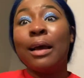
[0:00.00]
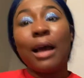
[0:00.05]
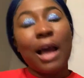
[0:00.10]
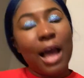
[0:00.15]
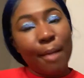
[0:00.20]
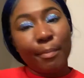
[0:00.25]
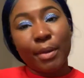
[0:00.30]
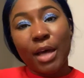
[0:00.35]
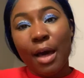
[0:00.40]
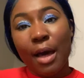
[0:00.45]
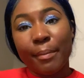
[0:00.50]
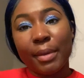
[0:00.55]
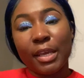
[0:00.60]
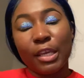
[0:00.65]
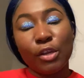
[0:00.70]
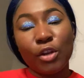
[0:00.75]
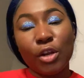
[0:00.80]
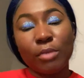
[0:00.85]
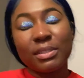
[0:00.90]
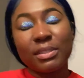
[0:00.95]
I'm
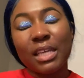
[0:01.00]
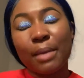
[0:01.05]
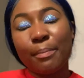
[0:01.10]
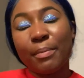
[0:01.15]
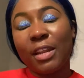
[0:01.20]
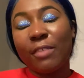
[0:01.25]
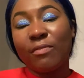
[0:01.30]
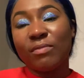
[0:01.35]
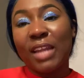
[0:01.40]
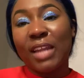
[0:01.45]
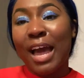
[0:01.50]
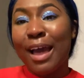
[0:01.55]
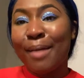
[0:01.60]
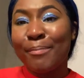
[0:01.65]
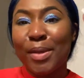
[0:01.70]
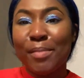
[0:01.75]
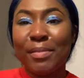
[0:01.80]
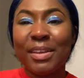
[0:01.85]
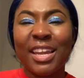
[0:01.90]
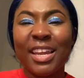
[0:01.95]
coming. You know what I'm saying? But if not,
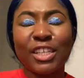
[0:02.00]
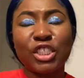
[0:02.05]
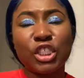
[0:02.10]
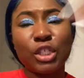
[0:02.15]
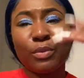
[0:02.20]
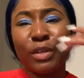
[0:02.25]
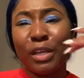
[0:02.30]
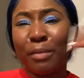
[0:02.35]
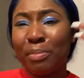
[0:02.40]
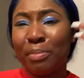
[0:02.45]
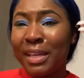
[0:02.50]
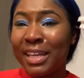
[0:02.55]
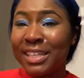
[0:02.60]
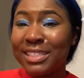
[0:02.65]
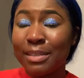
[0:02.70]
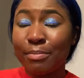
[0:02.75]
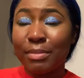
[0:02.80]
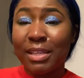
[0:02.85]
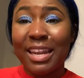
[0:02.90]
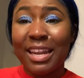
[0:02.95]
maybe next year we can plan
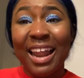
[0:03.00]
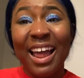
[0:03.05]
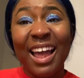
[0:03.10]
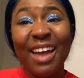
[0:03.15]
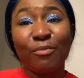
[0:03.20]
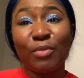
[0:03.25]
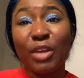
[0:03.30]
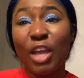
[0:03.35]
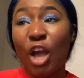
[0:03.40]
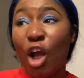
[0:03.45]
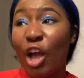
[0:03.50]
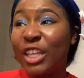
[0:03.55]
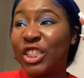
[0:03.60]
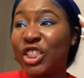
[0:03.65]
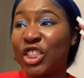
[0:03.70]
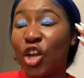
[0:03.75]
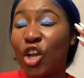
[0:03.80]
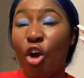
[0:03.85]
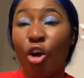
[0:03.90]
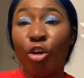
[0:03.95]
something. And I, we
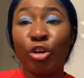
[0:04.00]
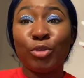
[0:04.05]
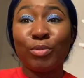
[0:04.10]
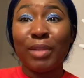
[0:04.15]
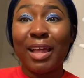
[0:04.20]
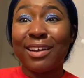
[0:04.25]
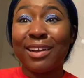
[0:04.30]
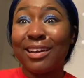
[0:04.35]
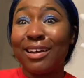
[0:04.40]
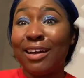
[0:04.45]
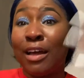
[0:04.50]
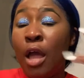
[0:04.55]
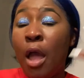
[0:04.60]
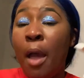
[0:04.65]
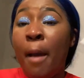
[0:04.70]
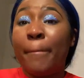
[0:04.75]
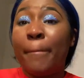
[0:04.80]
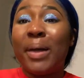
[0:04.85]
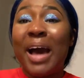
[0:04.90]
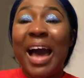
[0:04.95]
actually all do like a
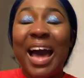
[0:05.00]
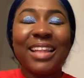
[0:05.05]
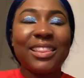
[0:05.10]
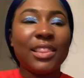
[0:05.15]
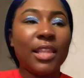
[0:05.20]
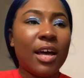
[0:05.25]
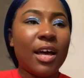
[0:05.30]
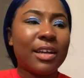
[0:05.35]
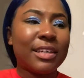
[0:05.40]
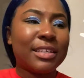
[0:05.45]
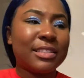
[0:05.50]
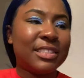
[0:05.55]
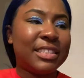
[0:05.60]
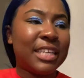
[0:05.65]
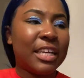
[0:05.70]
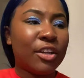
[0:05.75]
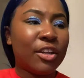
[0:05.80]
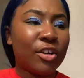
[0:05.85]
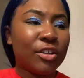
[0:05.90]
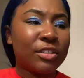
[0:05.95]
potluck
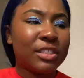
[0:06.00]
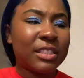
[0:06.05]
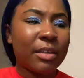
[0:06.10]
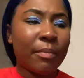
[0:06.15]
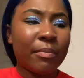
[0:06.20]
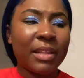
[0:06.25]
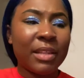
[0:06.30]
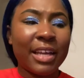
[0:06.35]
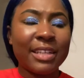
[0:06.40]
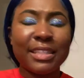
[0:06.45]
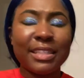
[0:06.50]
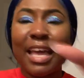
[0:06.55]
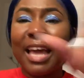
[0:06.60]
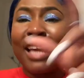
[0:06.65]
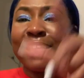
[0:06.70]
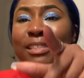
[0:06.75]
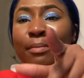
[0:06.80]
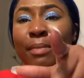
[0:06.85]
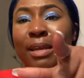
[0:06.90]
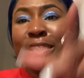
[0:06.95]
dinner or something like
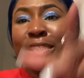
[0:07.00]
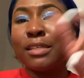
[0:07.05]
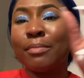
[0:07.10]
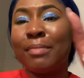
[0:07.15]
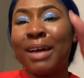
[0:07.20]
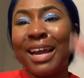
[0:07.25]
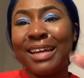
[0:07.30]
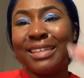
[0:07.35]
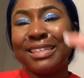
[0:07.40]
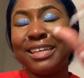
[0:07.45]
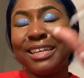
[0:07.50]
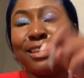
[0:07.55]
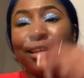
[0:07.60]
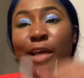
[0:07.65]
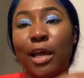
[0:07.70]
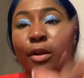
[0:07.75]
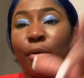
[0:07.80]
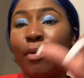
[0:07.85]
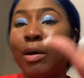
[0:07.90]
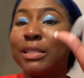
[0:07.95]
that. Somebody stole my idea.
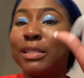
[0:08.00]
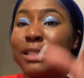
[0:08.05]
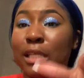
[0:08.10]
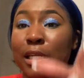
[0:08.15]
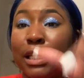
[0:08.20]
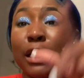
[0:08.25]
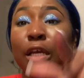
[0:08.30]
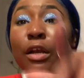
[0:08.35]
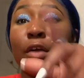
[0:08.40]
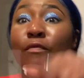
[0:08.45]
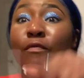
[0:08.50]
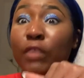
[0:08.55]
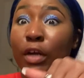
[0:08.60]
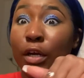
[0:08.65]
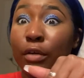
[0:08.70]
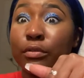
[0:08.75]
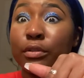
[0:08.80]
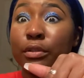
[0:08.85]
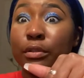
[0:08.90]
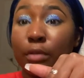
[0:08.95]
Y'all know I said it here
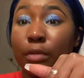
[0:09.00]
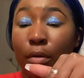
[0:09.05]
first.